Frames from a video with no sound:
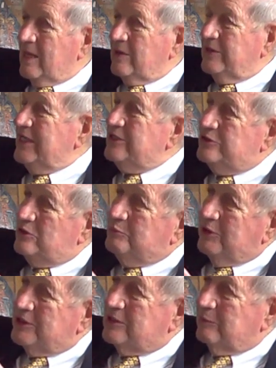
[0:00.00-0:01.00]
these two
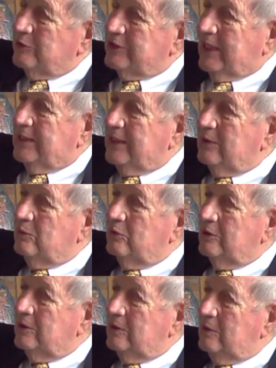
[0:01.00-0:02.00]
principles, I think,
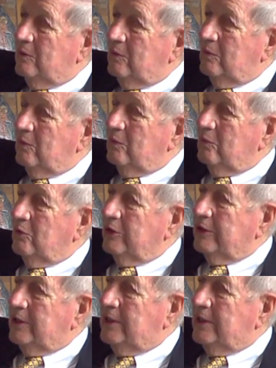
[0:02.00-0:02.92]
would, would